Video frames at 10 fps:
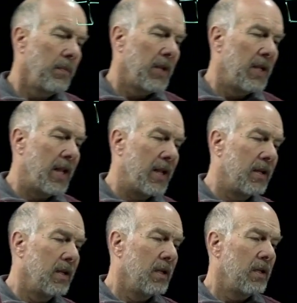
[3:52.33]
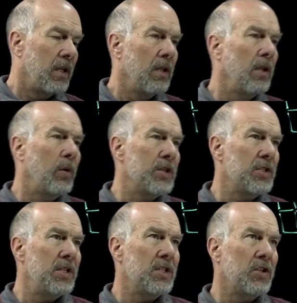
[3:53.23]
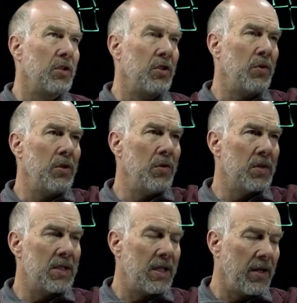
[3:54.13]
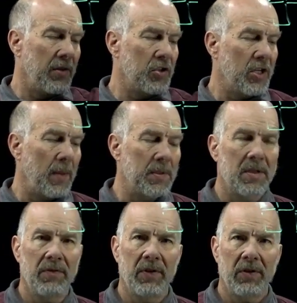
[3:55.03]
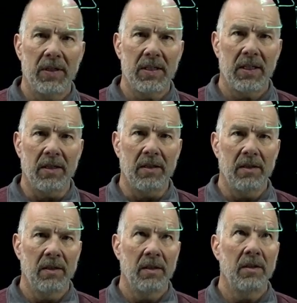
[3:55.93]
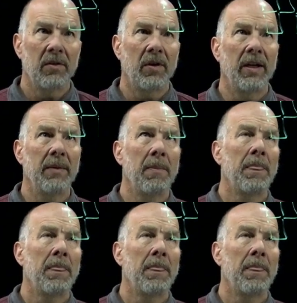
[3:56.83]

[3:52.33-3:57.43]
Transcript: And then the question is, can you use the other shapes to fill this in, right?